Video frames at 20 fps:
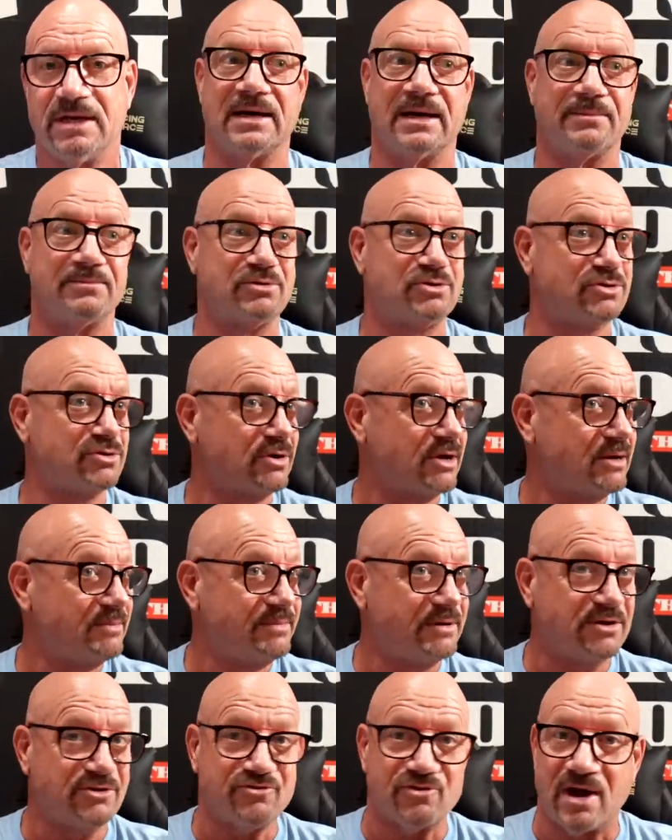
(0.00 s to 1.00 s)
I'm sure
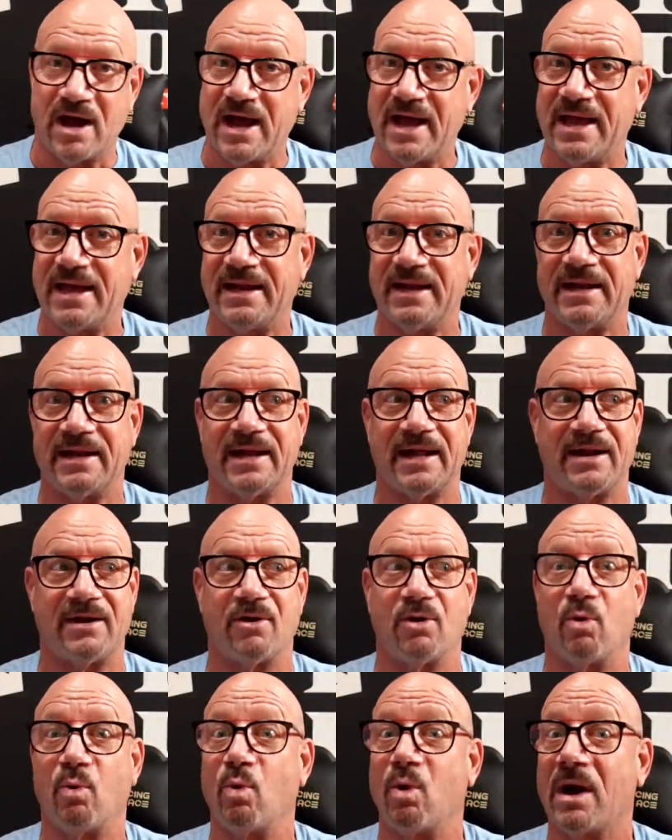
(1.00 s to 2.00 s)
I'd be trying, and I don't
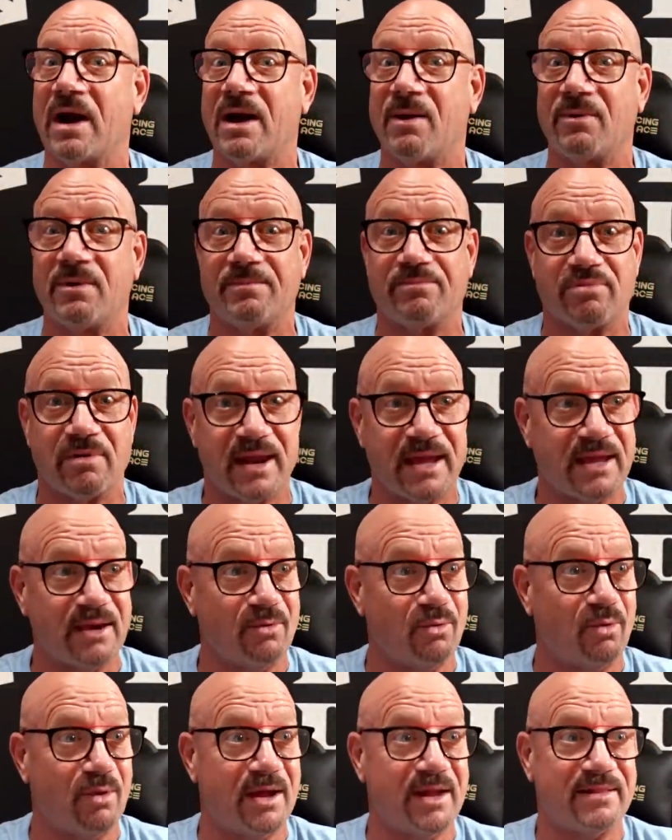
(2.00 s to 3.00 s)
know what I would break
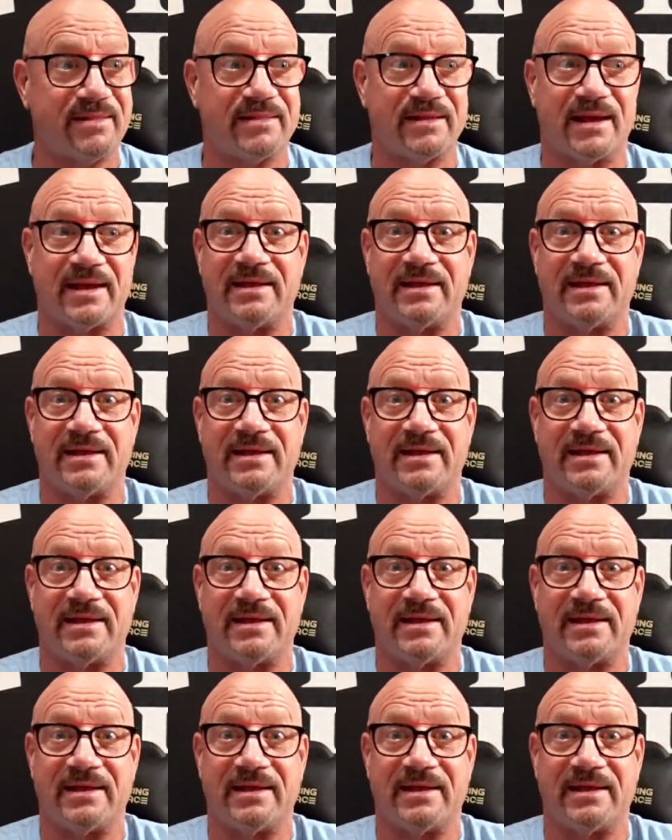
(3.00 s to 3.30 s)
it with.